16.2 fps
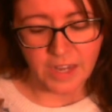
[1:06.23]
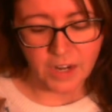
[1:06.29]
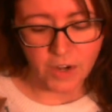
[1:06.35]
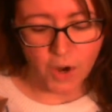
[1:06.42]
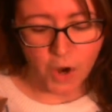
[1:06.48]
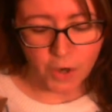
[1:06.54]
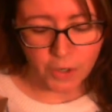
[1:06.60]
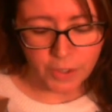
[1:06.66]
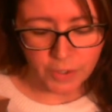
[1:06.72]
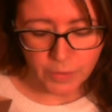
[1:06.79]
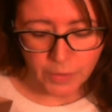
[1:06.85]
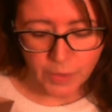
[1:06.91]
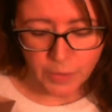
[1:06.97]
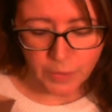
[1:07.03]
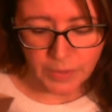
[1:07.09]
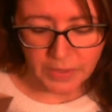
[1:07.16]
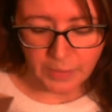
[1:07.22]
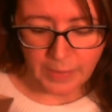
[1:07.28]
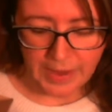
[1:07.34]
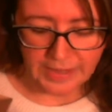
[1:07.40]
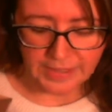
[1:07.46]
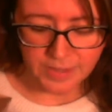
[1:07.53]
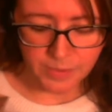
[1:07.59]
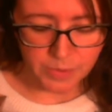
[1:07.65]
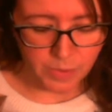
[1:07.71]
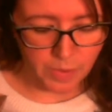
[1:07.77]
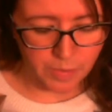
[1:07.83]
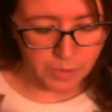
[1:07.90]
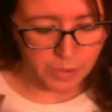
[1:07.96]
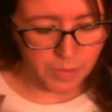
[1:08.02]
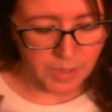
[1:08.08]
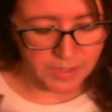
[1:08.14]
inaugural Willie Wag
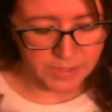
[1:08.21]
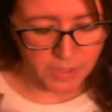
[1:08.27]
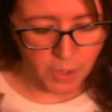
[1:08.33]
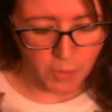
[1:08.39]
subscription box.